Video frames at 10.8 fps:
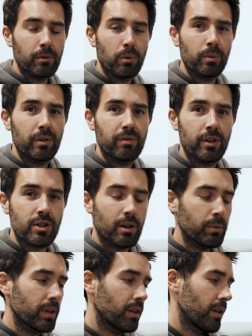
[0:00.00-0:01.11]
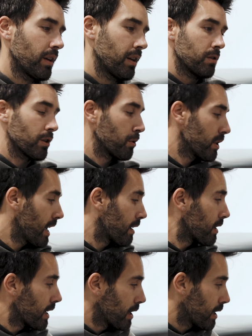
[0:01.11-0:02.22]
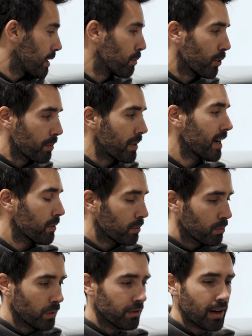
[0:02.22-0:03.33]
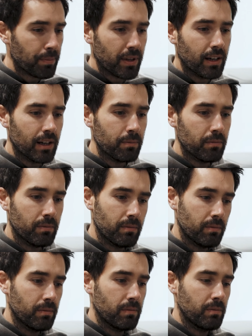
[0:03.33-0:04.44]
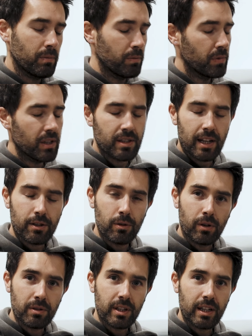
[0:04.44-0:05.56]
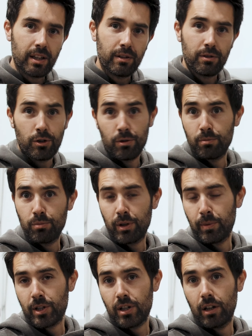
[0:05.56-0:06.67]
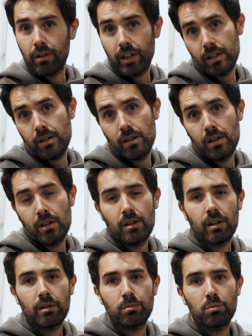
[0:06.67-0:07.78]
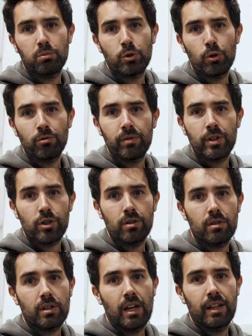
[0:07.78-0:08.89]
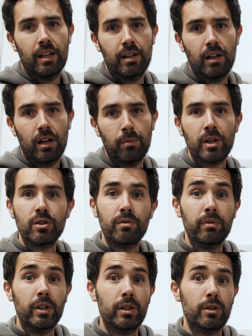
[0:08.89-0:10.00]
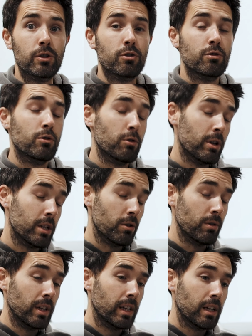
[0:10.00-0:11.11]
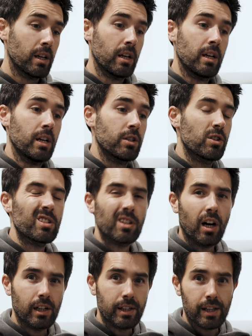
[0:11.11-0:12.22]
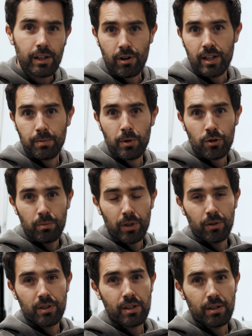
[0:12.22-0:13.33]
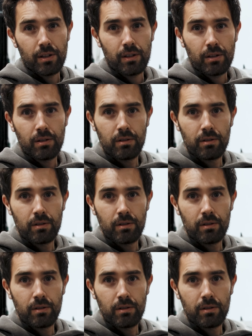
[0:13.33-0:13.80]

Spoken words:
of what we finished up with. So yeah, he brought it back, we wrapped that up. Didn't take too long to get the tune pretty much dialed in. 2 revisions and then a bunch of street tuning, just dialing in the transmission because it's a